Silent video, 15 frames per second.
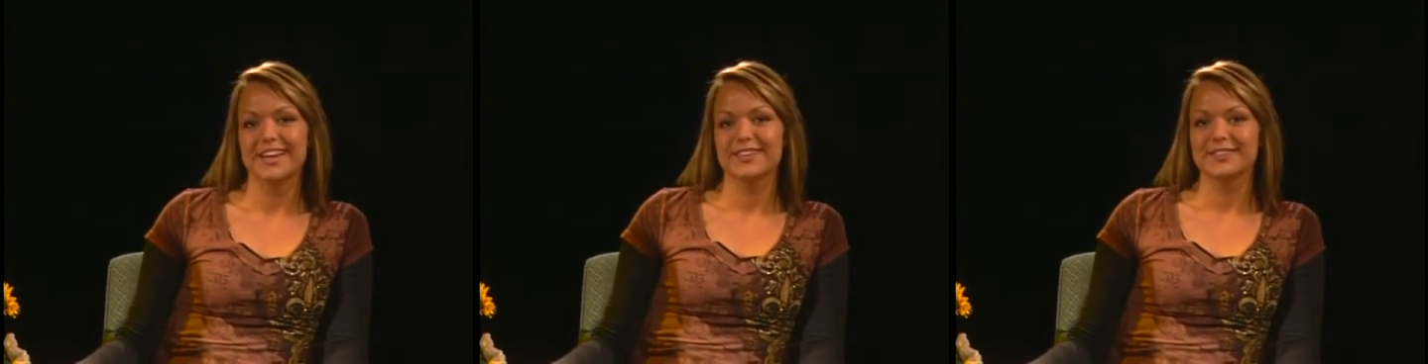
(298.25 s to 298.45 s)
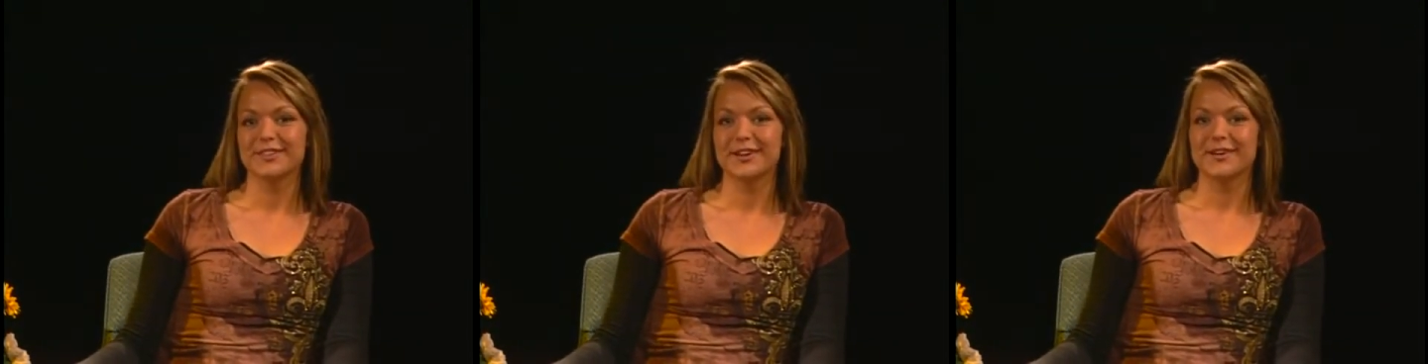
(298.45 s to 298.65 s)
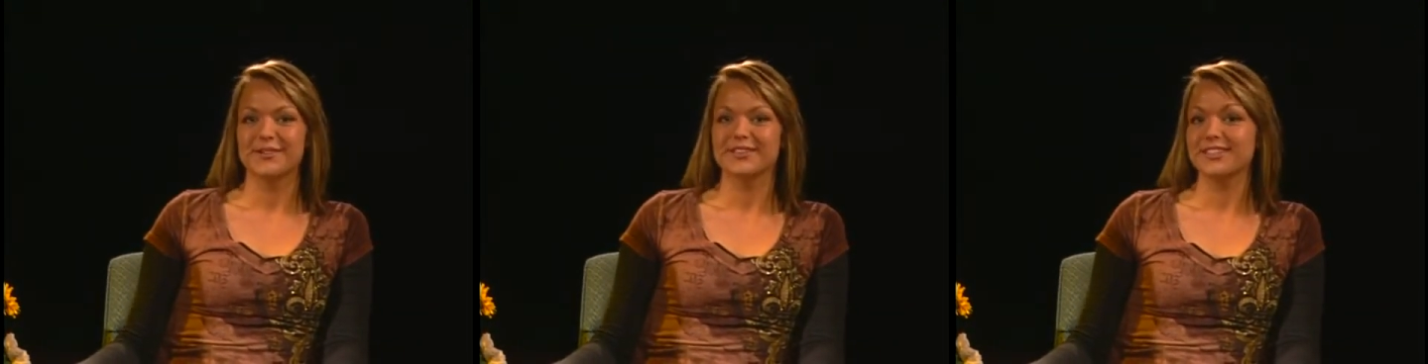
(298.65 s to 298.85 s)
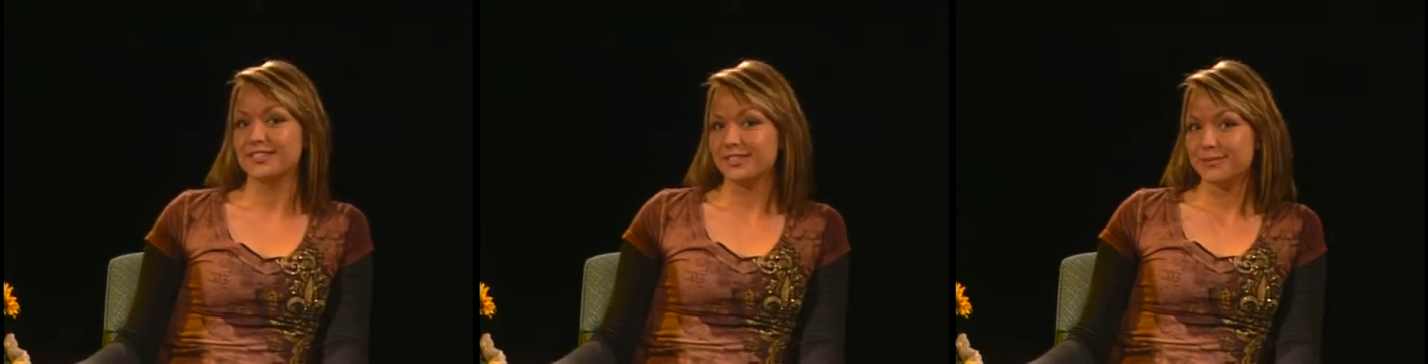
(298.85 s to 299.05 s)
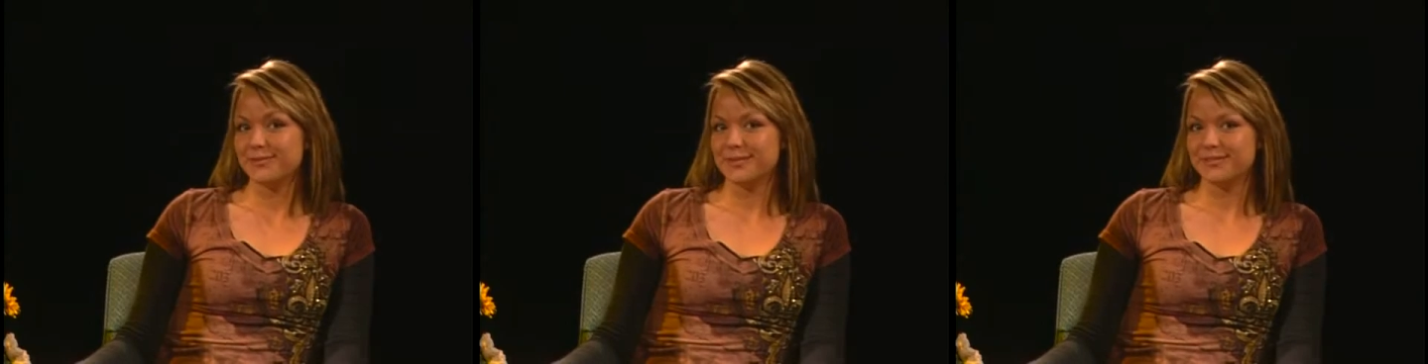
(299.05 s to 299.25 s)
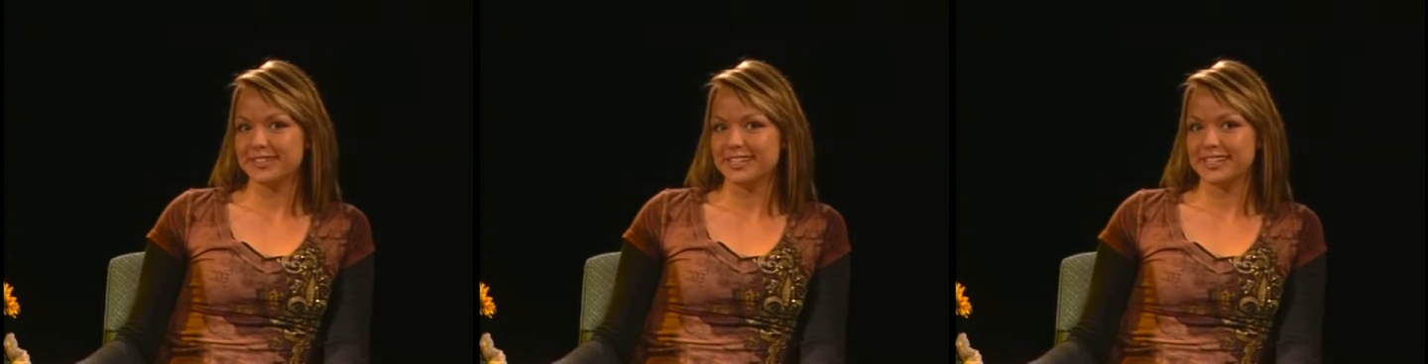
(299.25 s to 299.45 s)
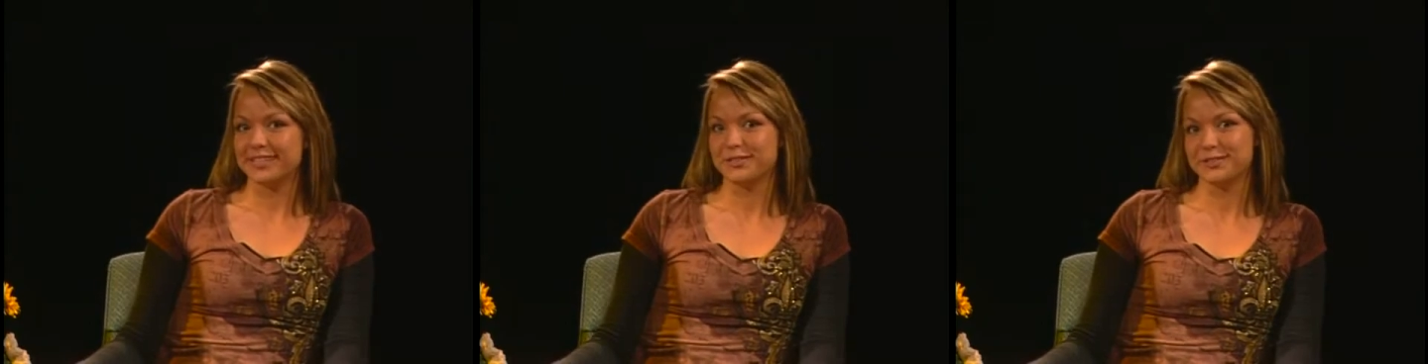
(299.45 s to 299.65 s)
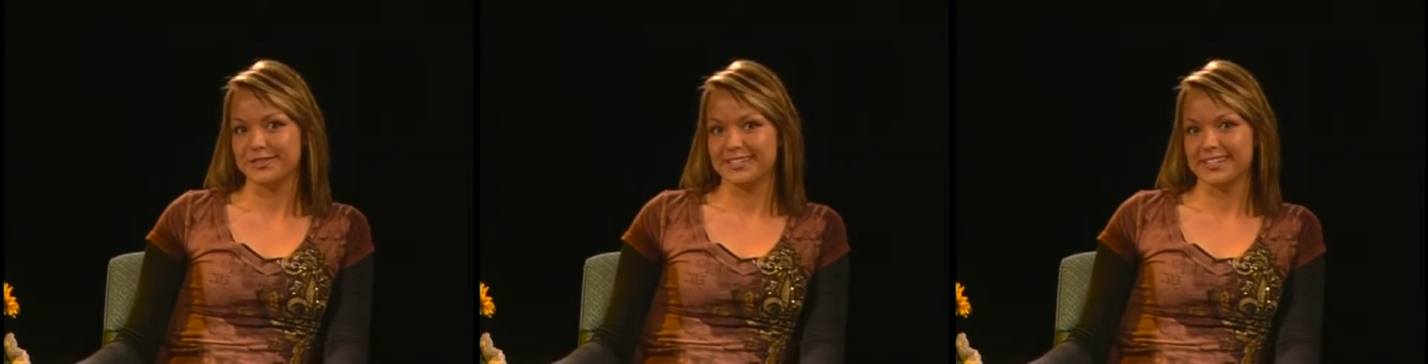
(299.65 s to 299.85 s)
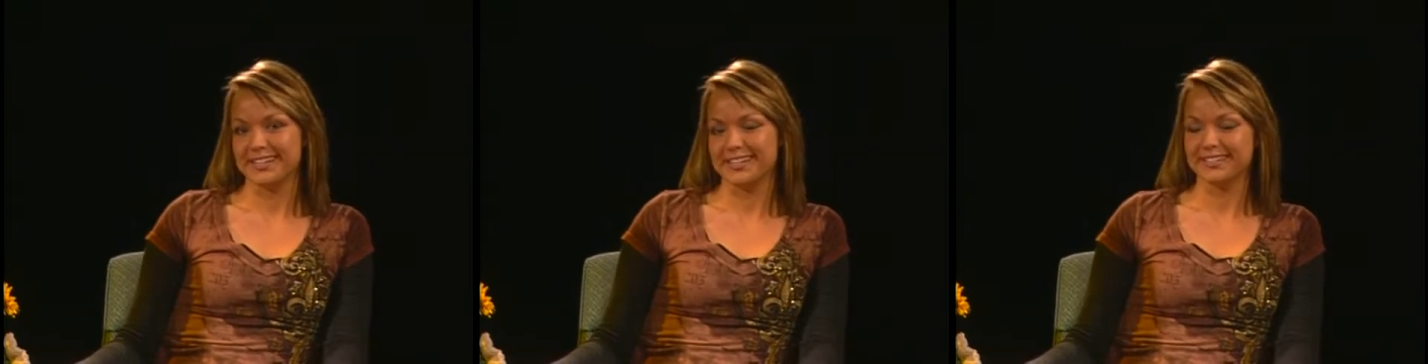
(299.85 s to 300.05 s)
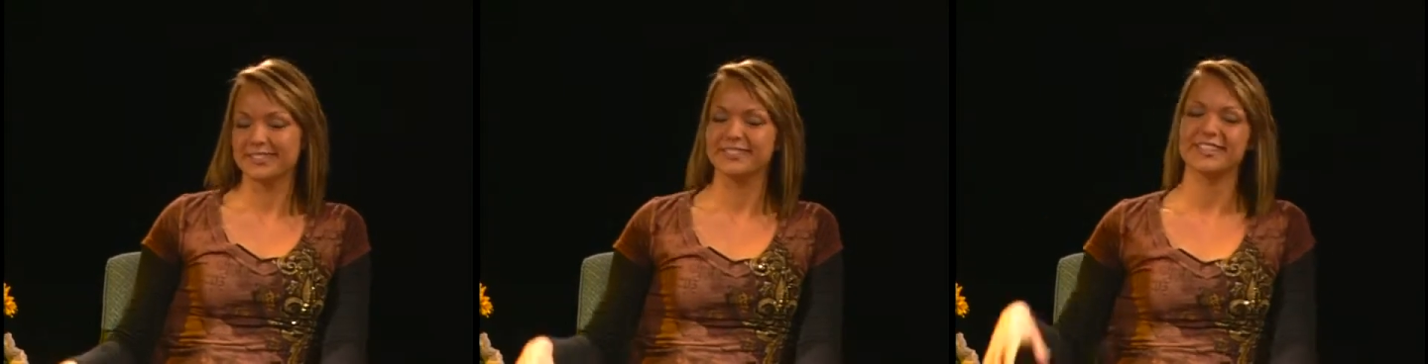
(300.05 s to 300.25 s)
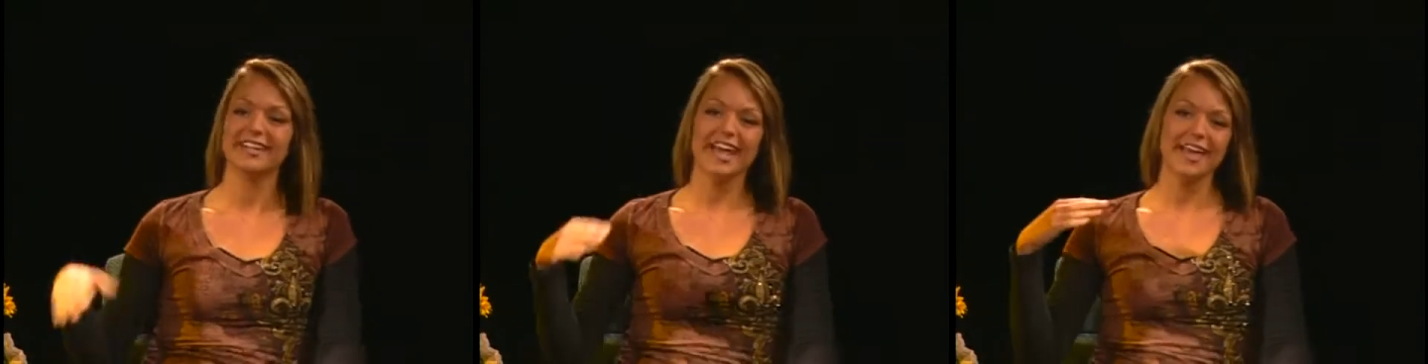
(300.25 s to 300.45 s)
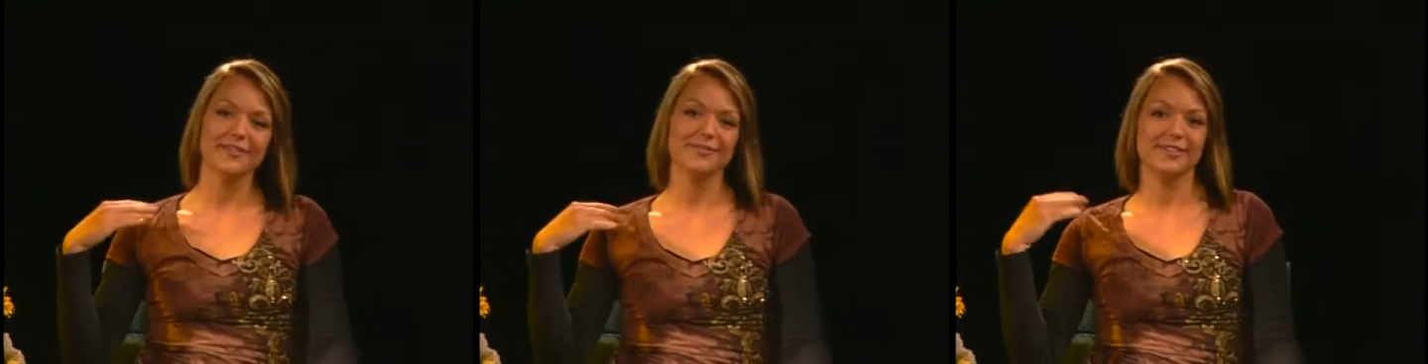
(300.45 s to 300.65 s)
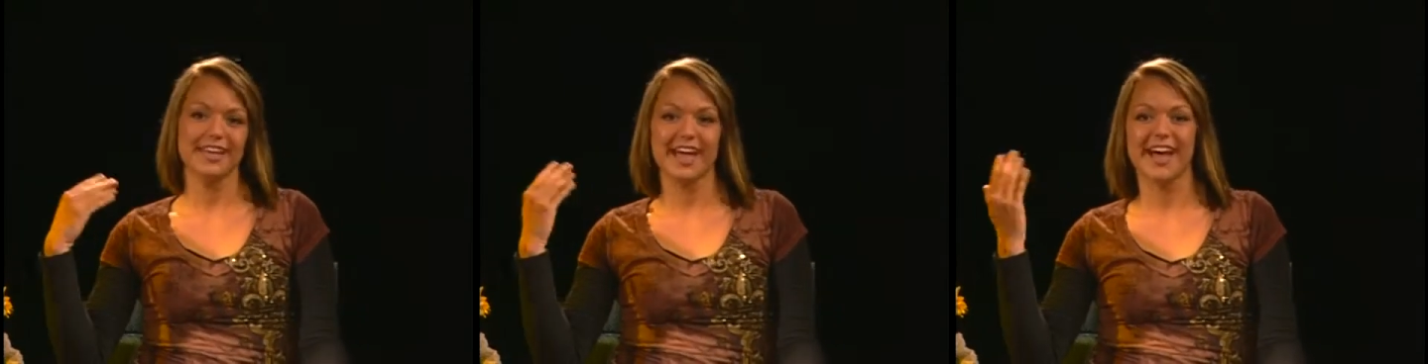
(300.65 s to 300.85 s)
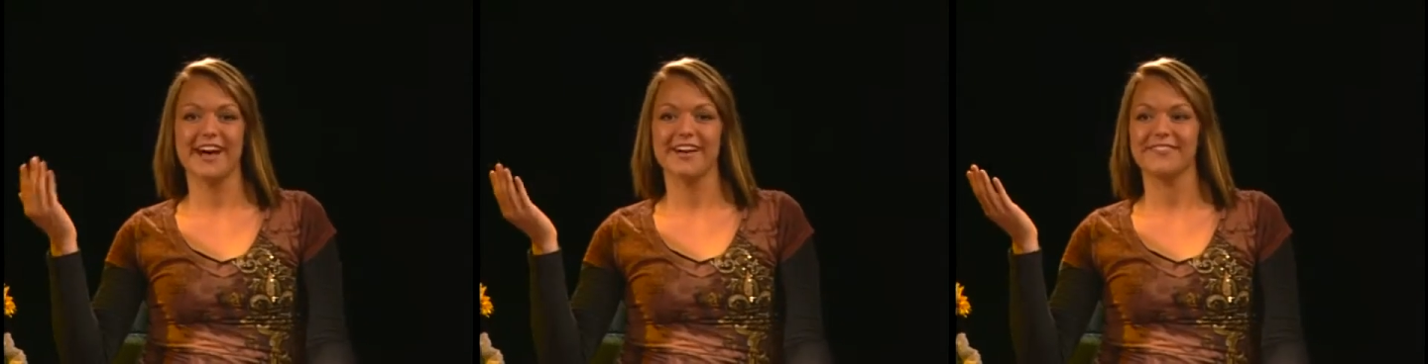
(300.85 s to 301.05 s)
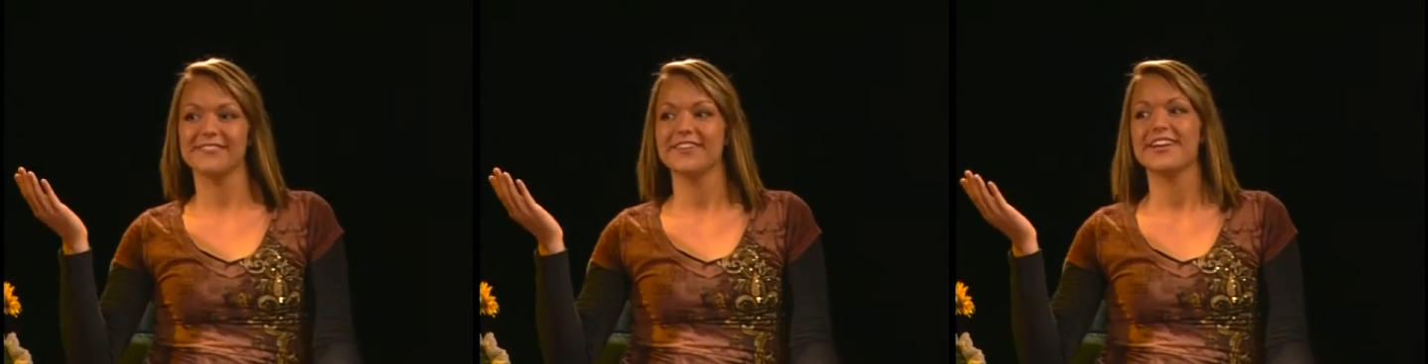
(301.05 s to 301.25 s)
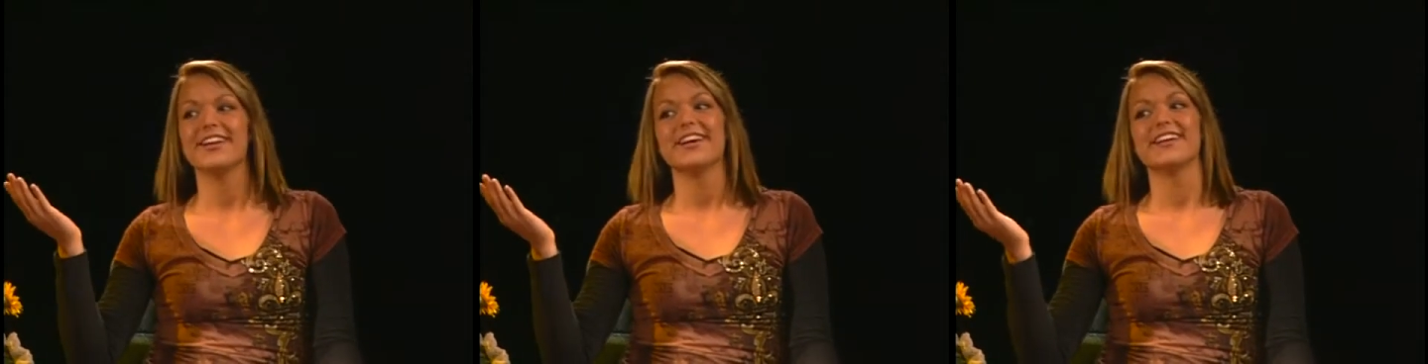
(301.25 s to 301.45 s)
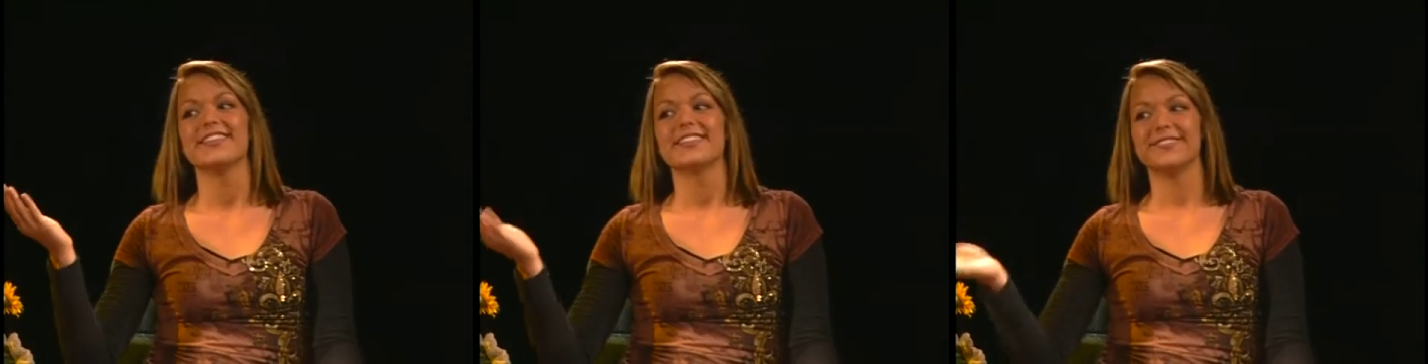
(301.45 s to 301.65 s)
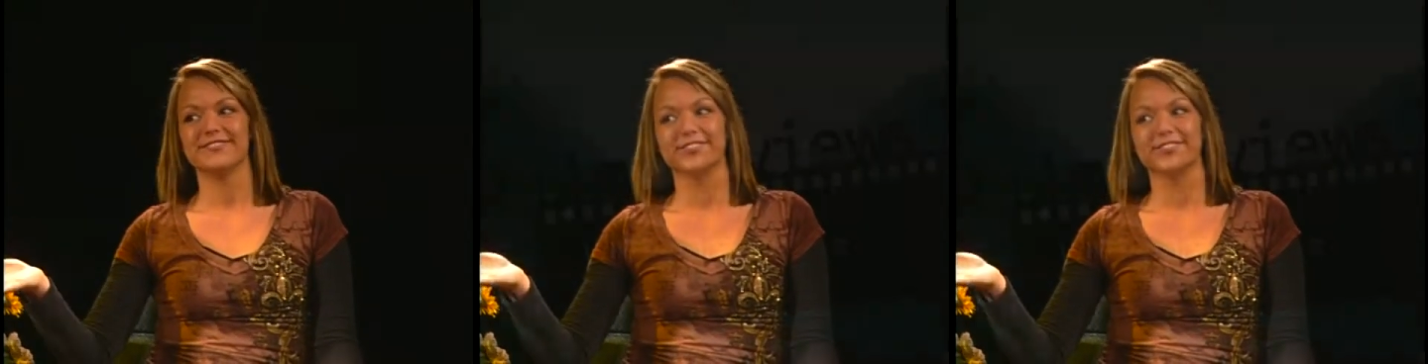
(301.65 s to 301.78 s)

so this should be really interesting. Today we have the